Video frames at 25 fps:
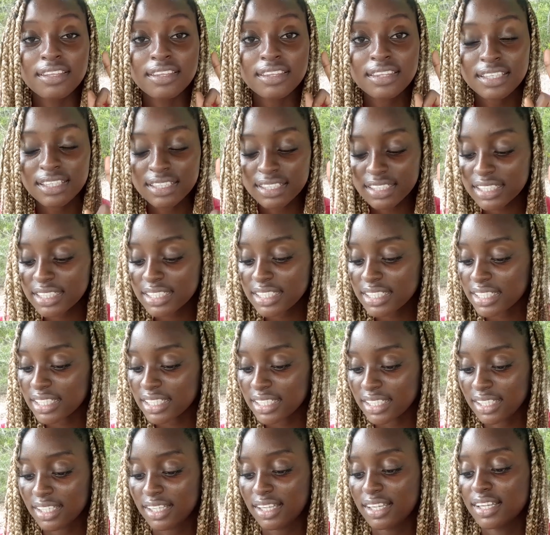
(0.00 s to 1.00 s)

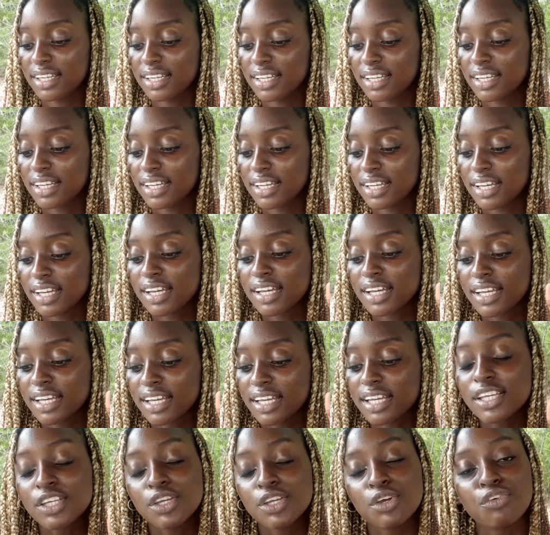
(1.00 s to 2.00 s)
Thirdly,
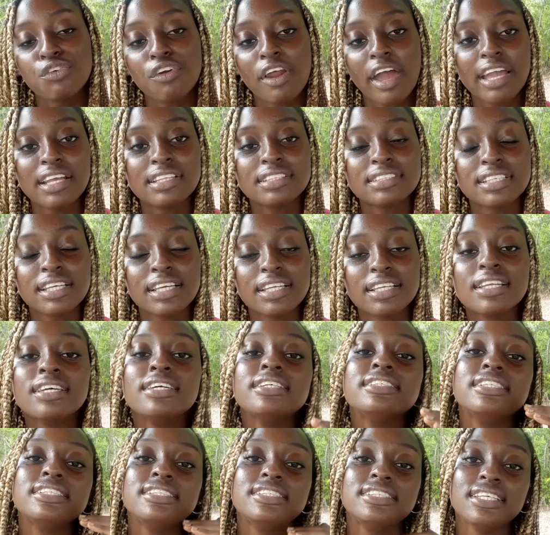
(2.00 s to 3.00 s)
you're writing
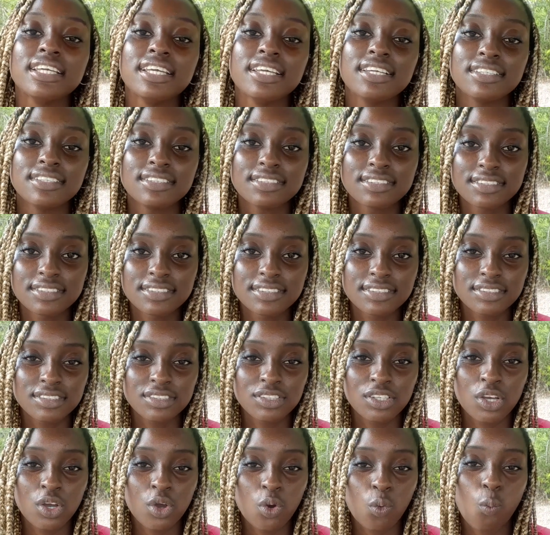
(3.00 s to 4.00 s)
the date.
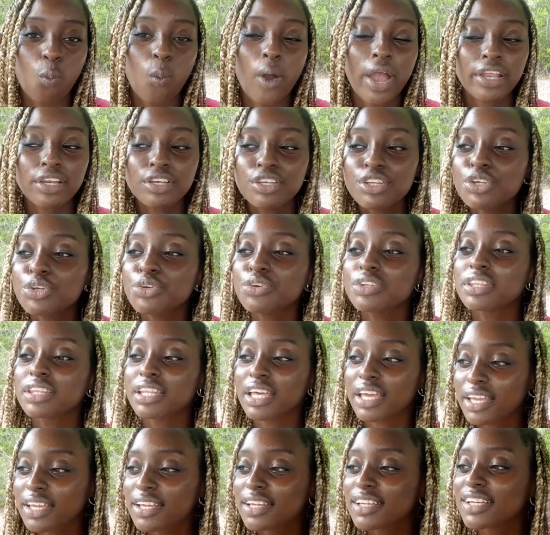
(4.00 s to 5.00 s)
When do you
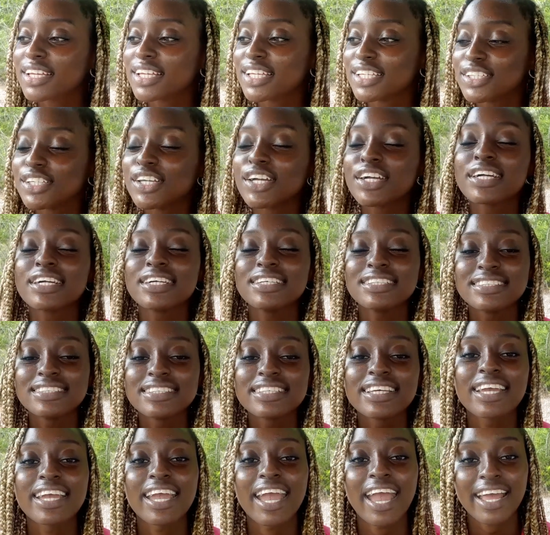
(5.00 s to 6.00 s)
think you could
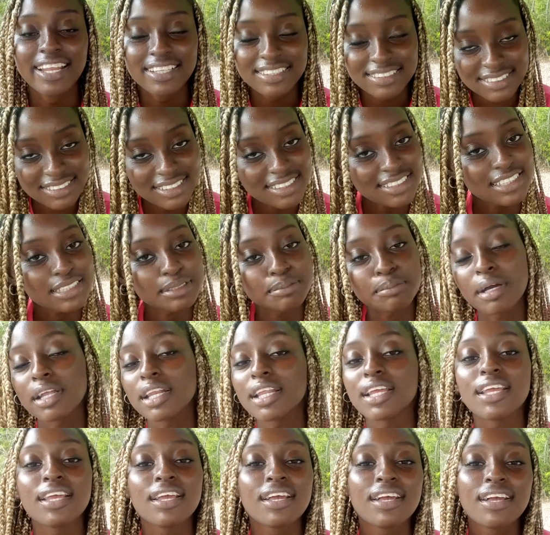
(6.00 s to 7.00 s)
get this money?